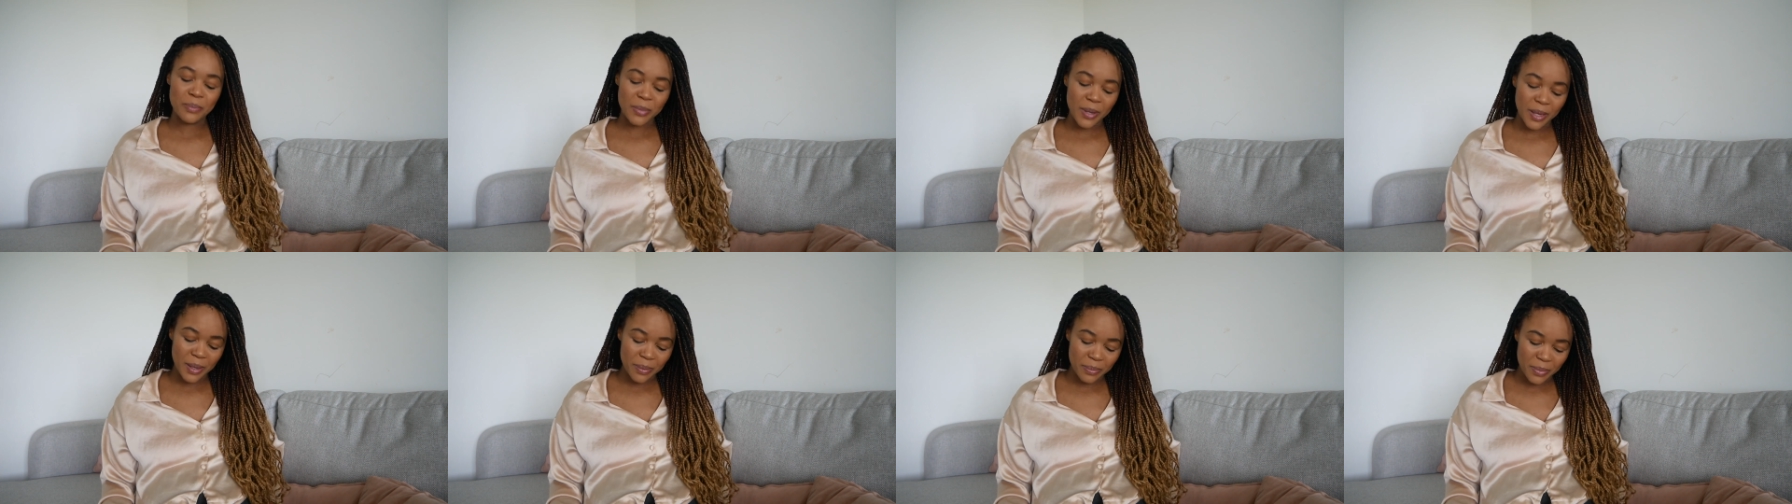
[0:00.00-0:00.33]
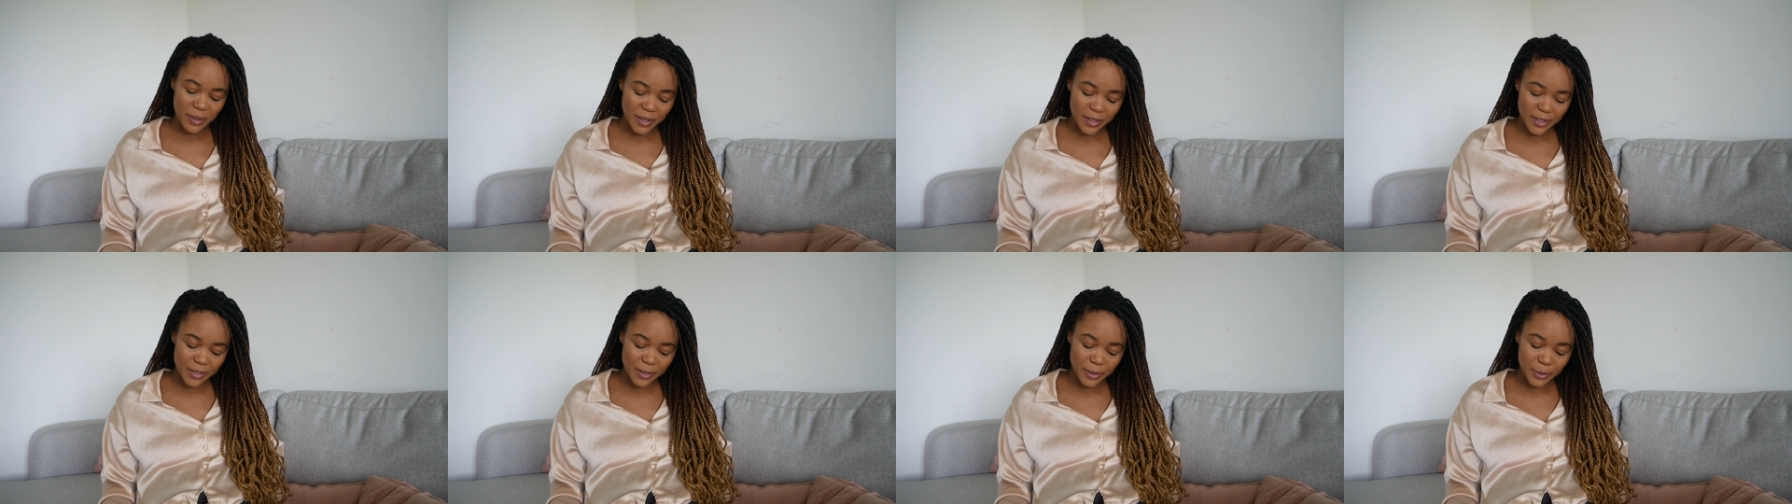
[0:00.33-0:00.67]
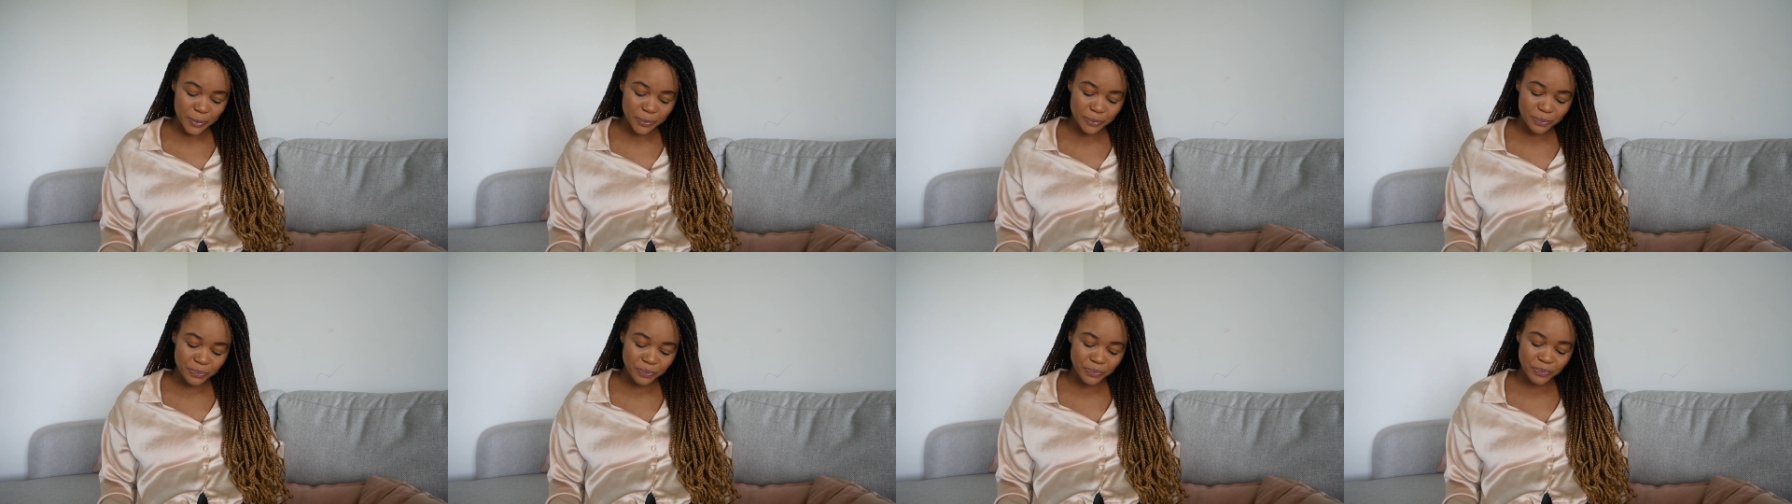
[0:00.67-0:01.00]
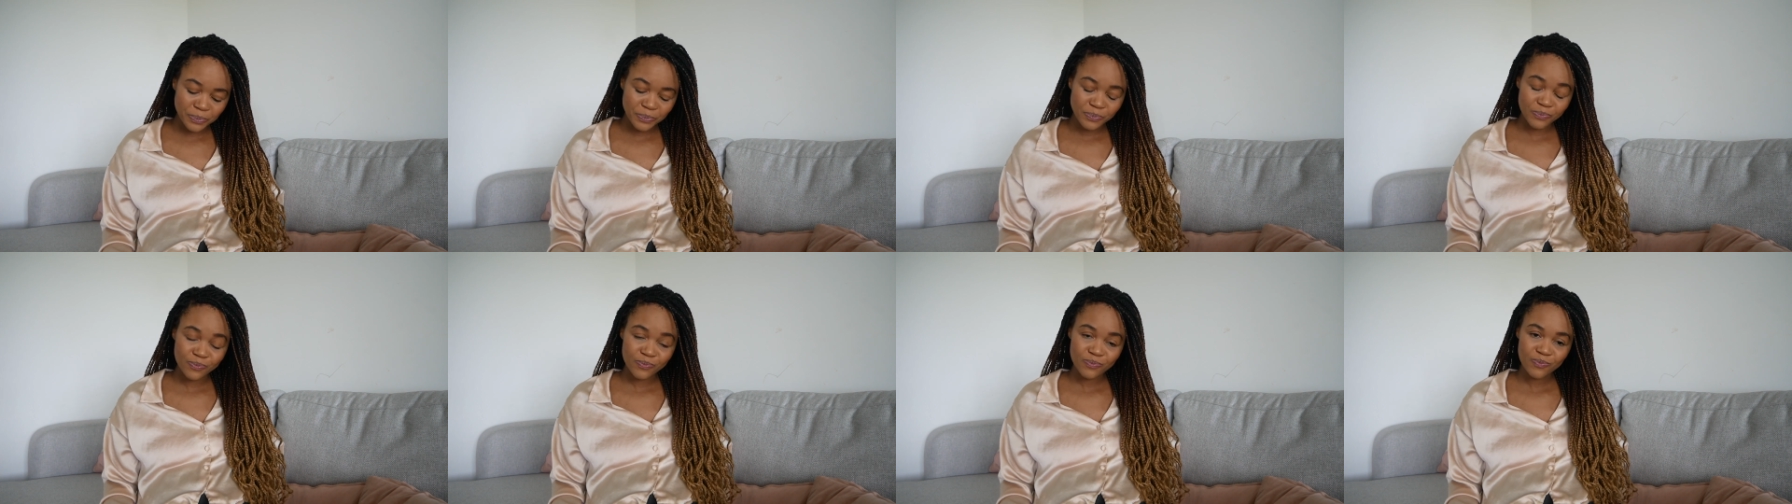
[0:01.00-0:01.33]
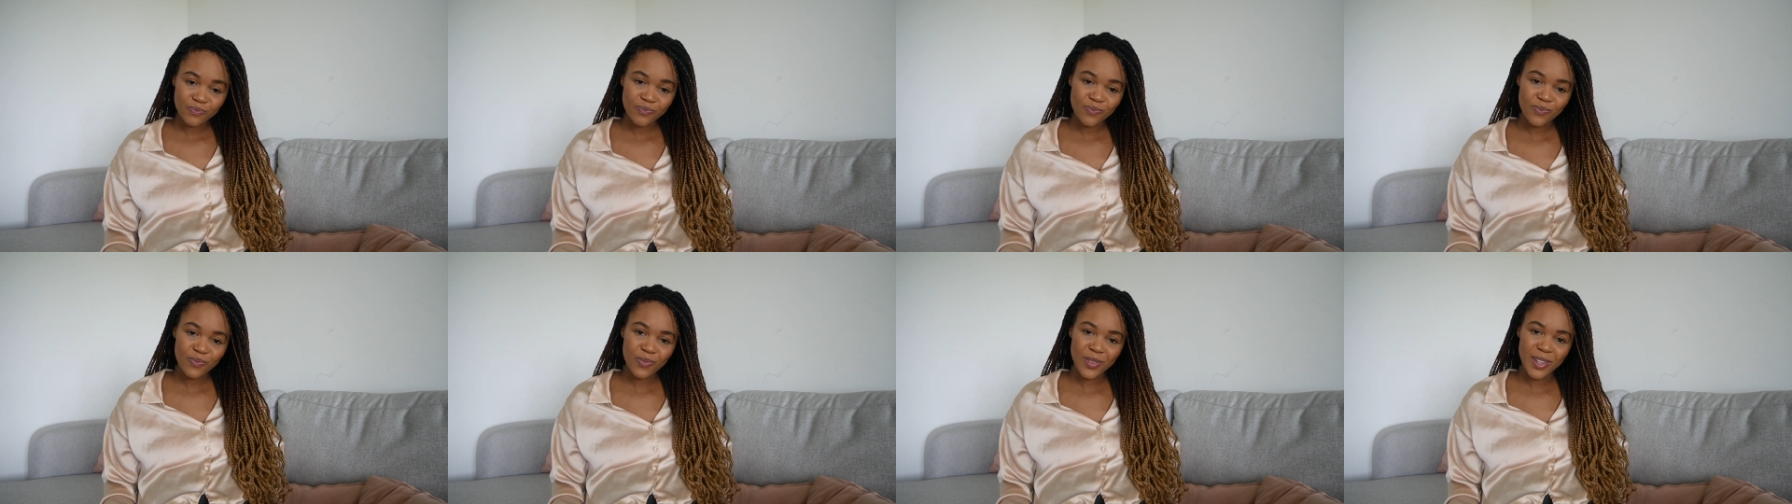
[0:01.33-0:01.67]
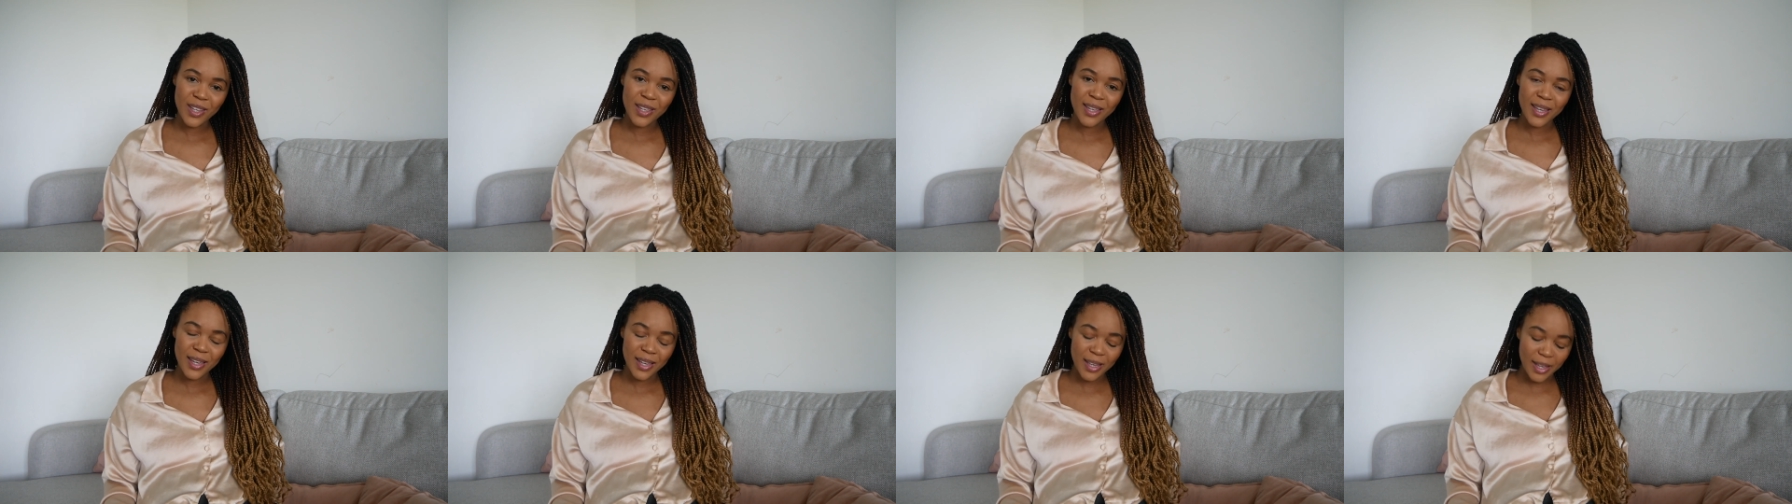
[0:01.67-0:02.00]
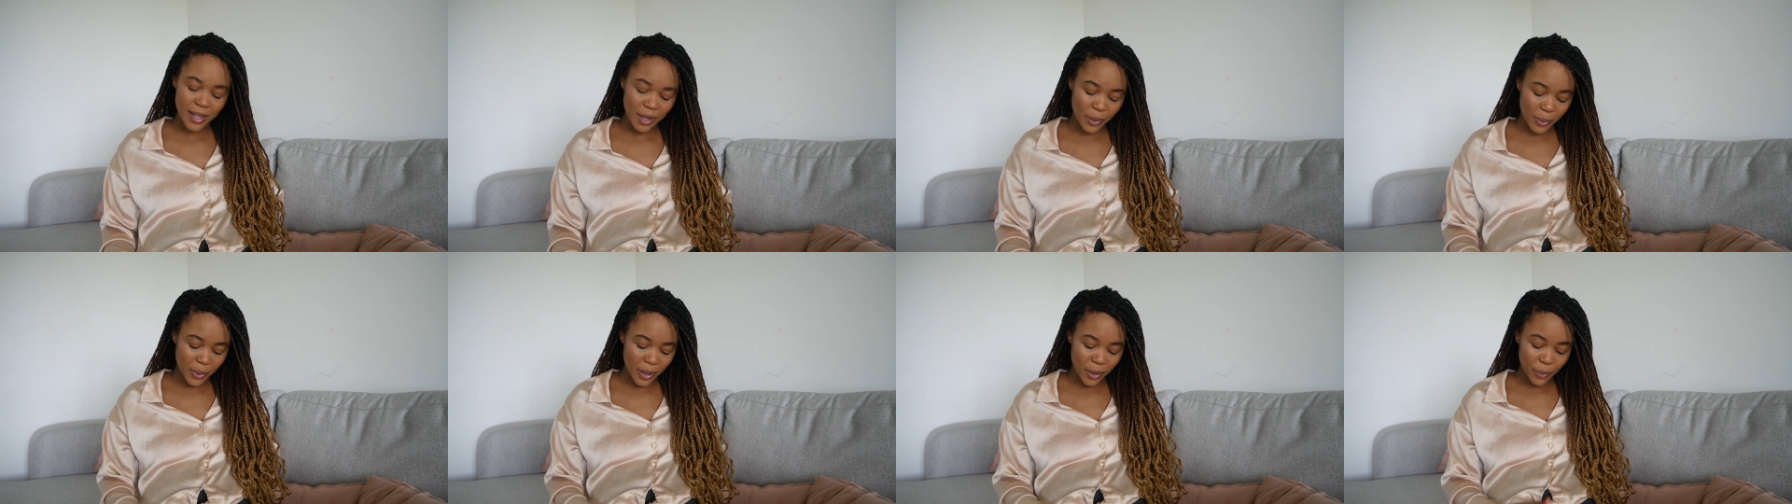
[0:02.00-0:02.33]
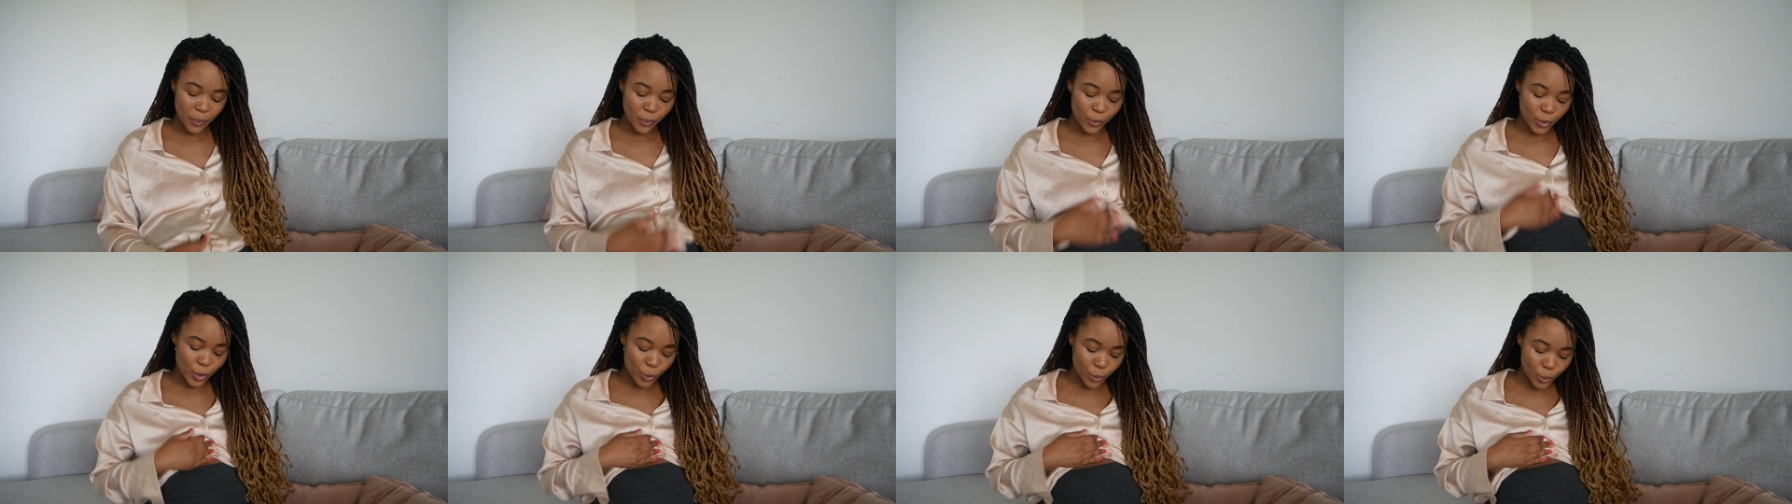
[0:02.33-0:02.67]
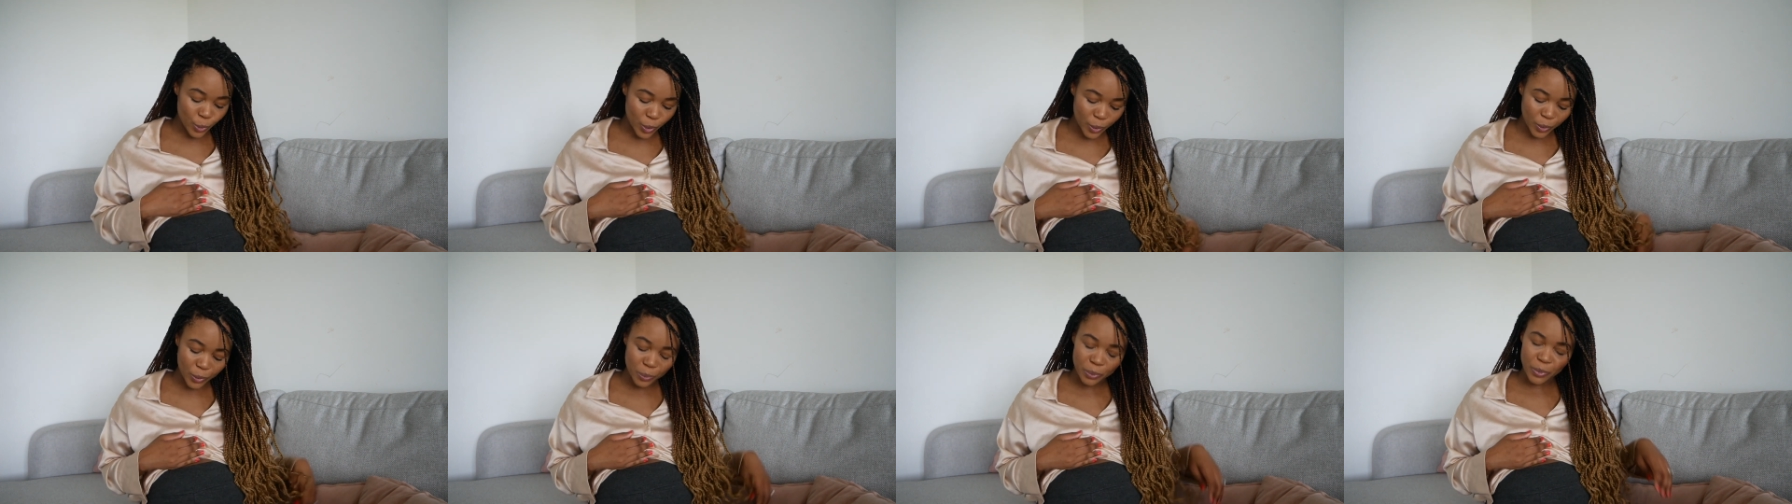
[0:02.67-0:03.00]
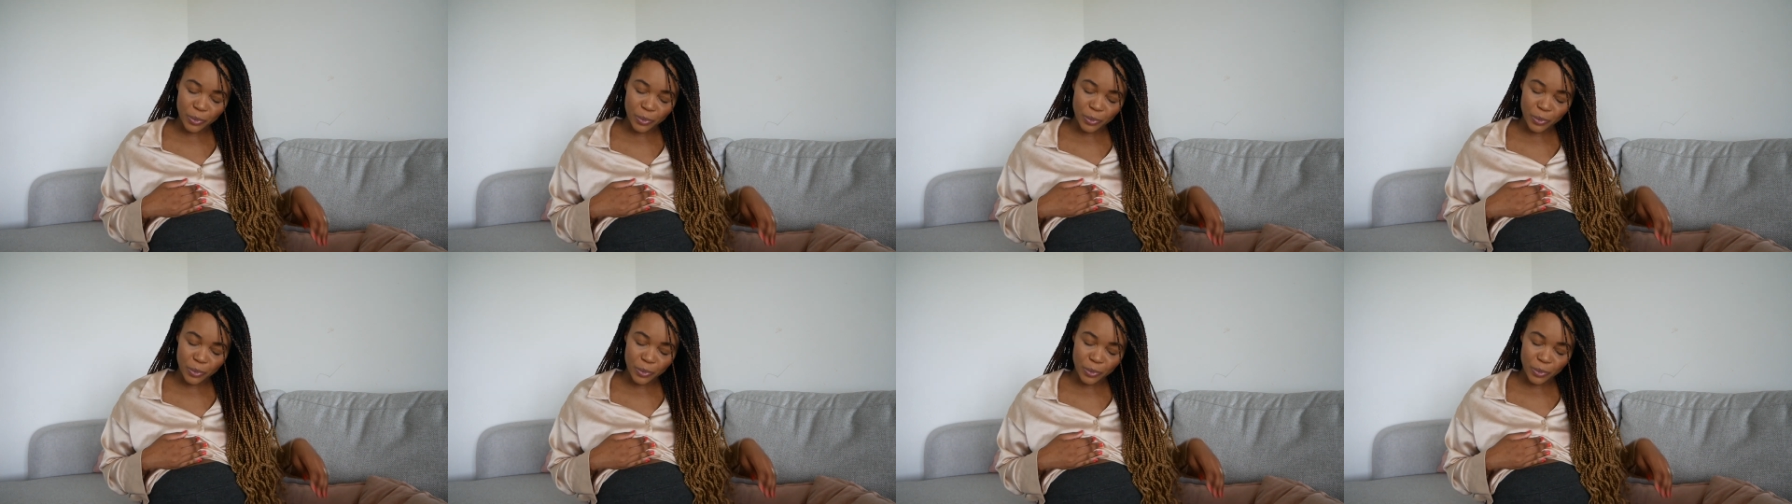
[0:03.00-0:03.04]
babies anyway we will